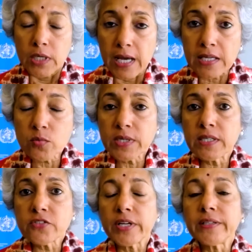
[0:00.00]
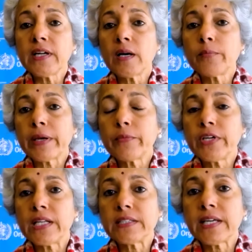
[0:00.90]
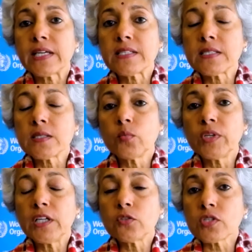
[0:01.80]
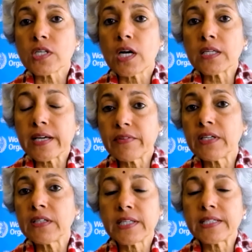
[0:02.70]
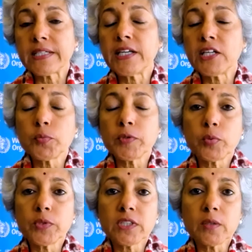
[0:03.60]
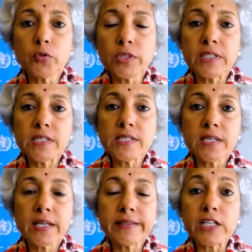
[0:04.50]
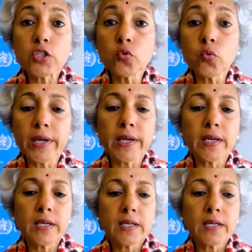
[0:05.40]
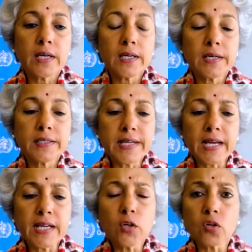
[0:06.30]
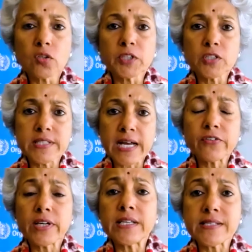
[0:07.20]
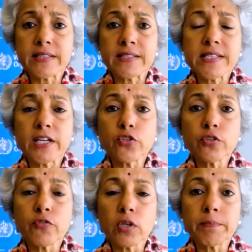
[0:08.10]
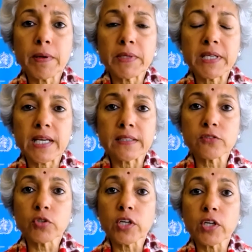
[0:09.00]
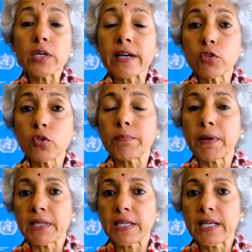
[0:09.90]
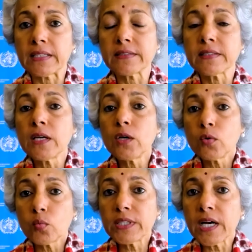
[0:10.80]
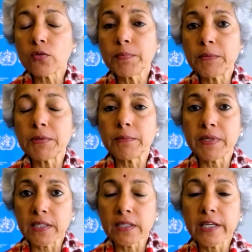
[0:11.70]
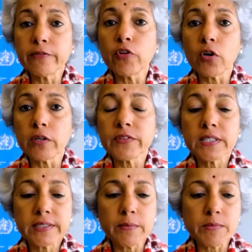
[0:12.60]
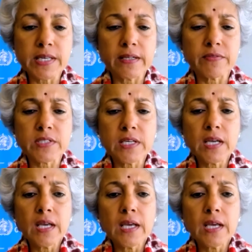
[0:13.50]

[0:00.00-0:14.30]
As we strengthen our primary healthcare system, we need to start having that engagement with communities and that two-way dialogue, because that really is at the center of all public health. You cannot have good public health without people being involved themselves.